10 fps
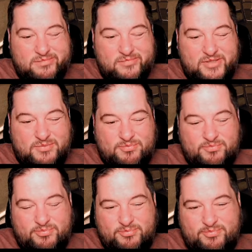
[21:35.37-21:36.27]
was
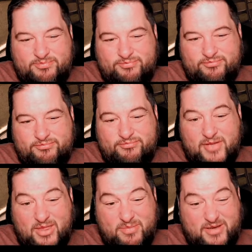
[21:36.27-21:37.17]

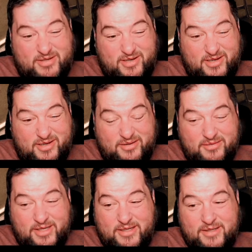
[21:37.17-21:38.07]
not the best idea.
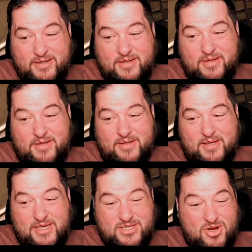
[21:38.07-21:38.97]
Like,
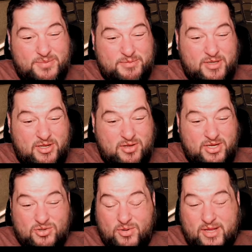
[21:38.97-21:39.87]
his sculpt's pretty good.
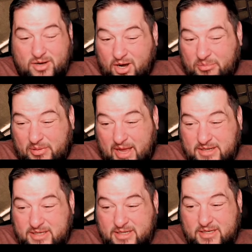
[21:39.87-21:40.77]
He's already in hard
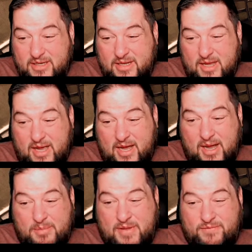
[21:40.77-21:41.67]
plastic.
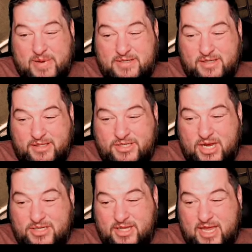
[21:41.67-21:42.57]
They basically
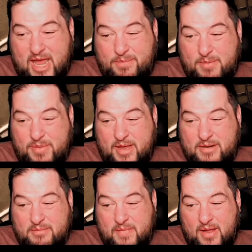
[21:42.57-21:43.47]
changed the cape a
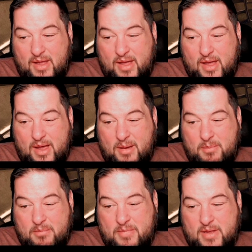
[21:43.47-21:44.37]
bit.
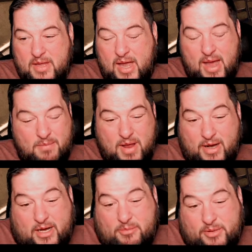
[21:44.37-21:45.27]
I'm
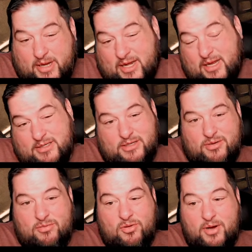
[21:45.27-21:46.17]
not going to complain. It's a
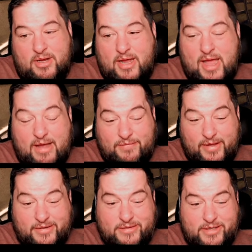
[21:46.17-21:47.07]
new look. I have
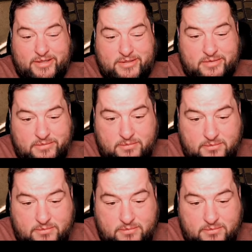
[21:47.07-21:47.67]
like 6